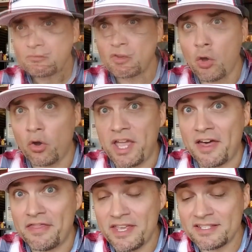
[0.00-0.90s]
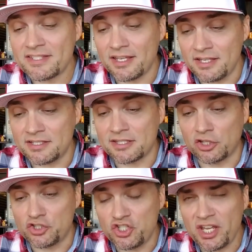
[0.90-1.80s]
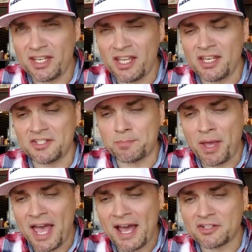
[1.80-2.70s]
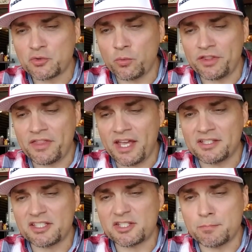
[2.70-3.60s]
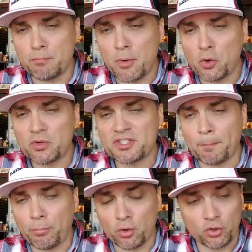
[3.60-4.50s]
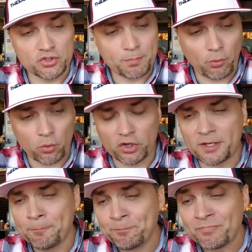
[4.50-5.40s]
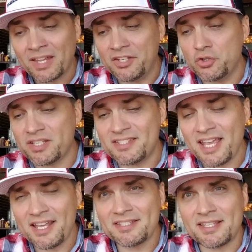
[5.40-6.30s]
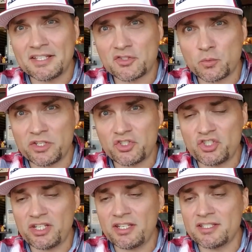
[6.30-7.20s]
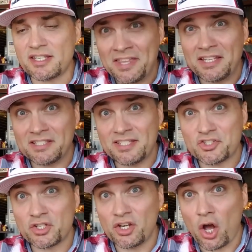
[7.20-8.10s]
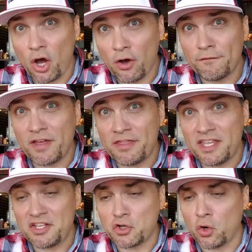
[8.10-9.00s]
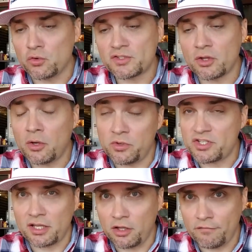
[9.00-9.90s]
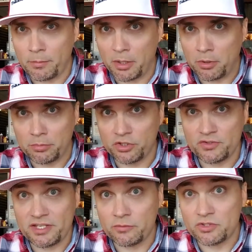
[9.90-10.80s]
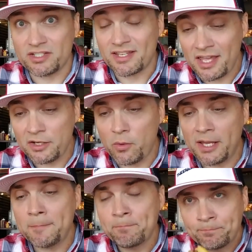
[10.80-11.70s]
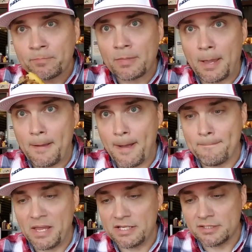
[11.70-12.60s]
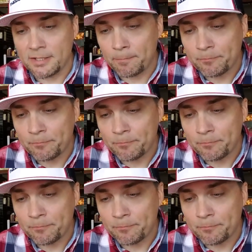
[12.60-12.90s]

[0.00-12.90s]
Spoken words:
Oh yeah, this is legit. It is packed with that smoked pulled pork, and you can taste that Swiss cheese and the addition of the coleslaw, which I love on my barbecue sandwiches anyway. Amazing.